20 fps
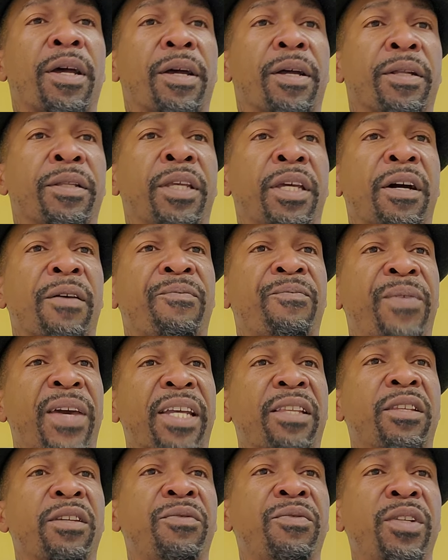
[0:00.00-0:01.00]
The
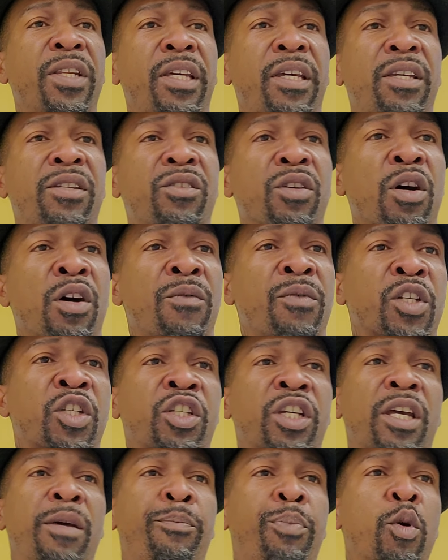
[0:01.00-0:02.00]
effectiveness of a
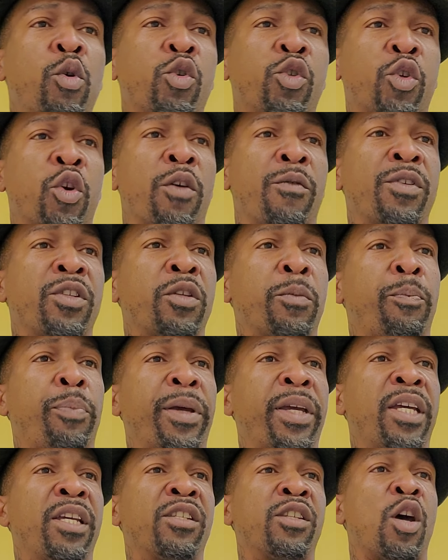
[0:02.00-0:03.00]
shampoo service
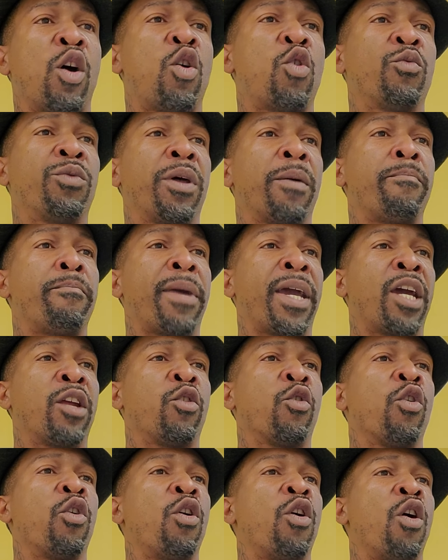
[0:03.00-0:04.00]
depends on the
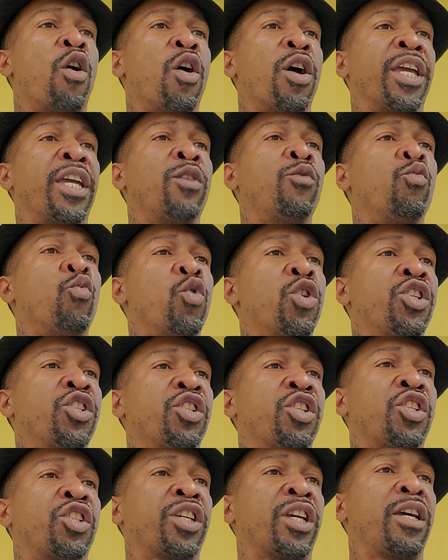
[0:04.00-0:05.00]
manner in which
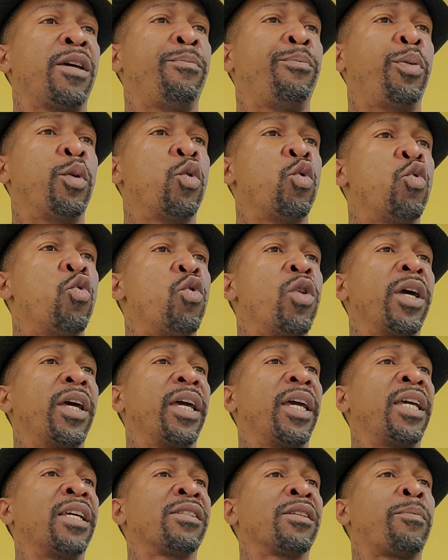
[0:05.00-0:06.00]
the shampoo
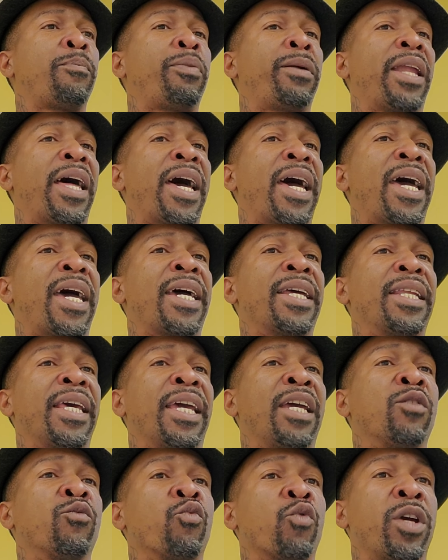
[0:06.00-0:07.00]
is applied
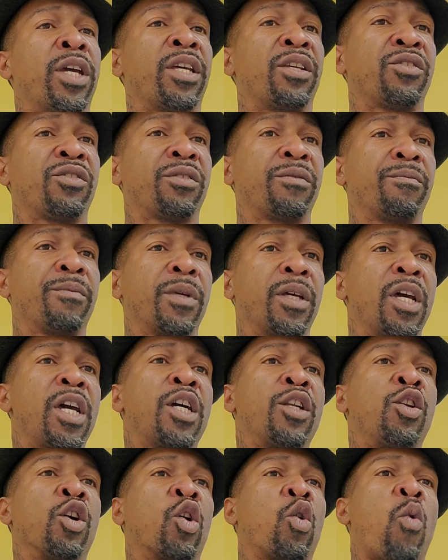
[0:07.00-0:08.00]
and rinsed,
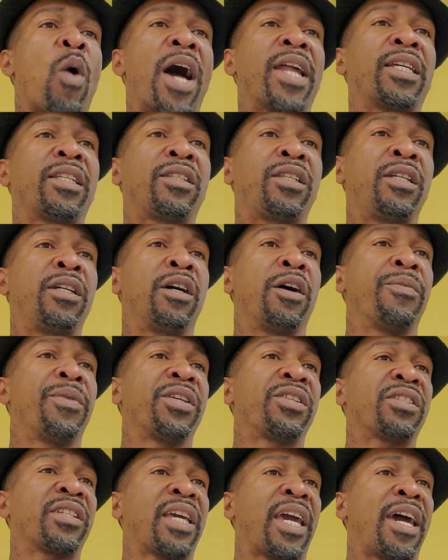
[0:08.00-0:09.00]
the quality of the
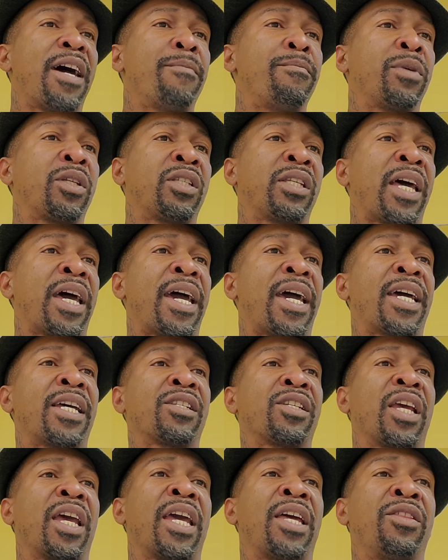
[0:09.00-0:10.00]
scalp massage,
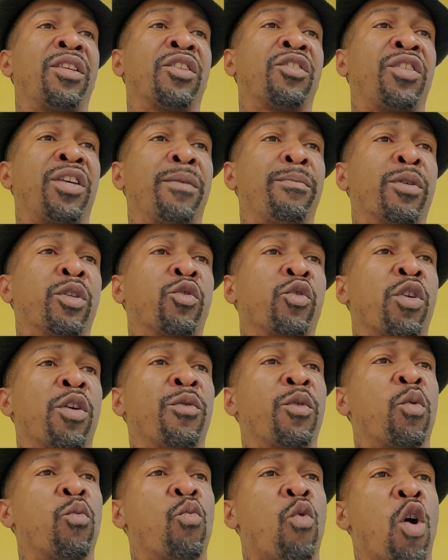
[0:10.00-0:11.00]
and the temperature of
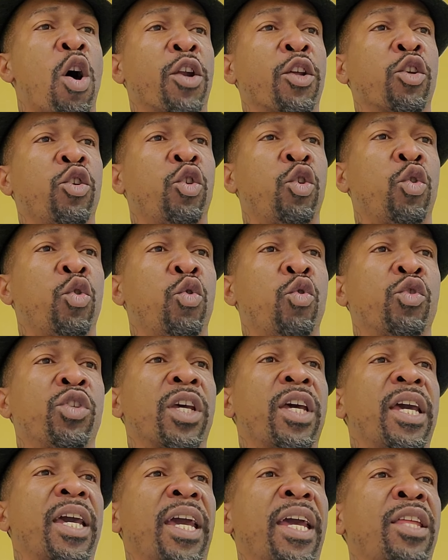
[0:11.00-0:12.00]
the water used,
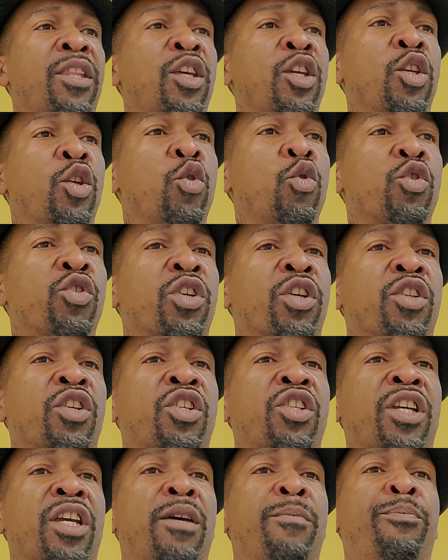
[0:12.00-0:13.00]
and the use of the
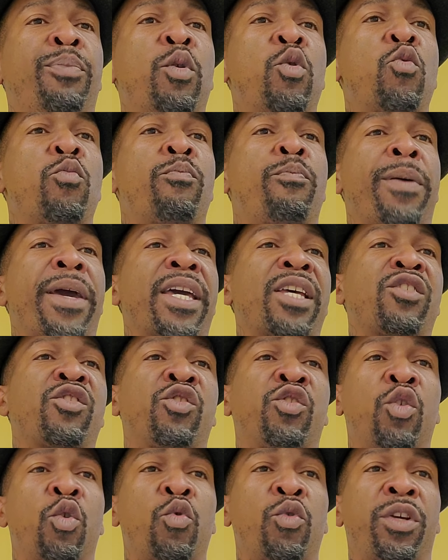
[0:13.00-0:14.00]
shampoo best
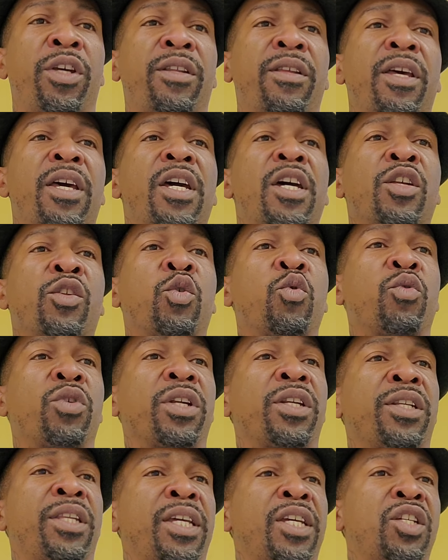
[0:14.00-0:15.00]
suited to
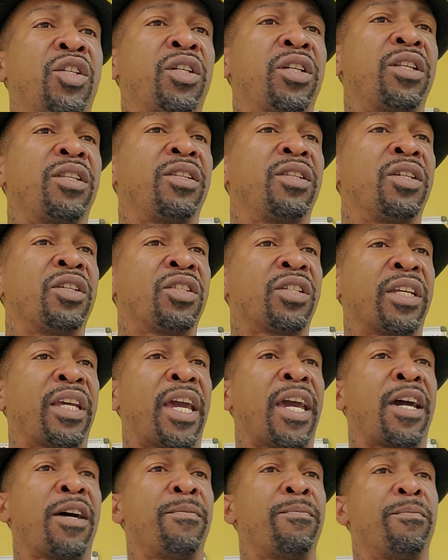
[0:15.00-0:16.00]
condition the
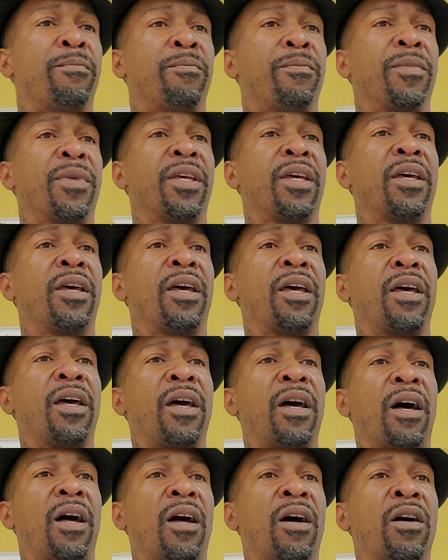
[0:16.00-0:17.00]
scalp
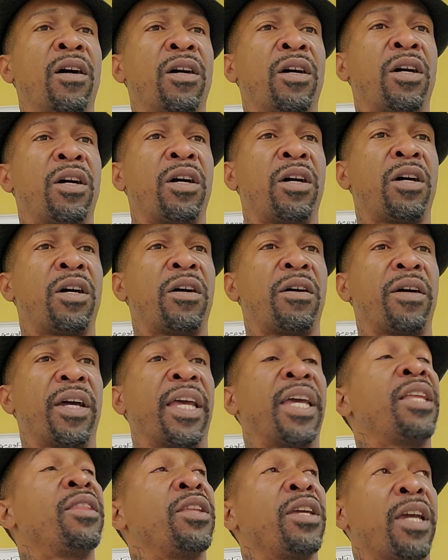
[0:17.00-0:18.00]

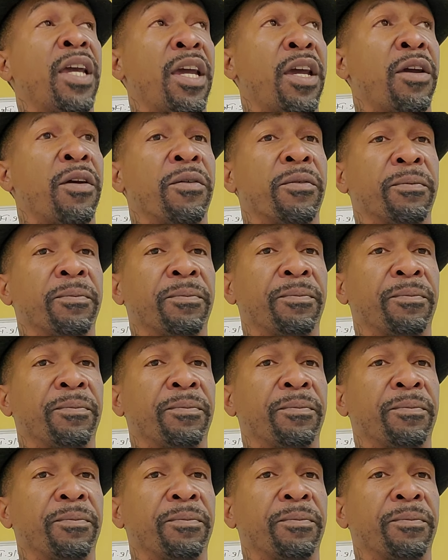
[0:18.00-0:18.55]
and the hair.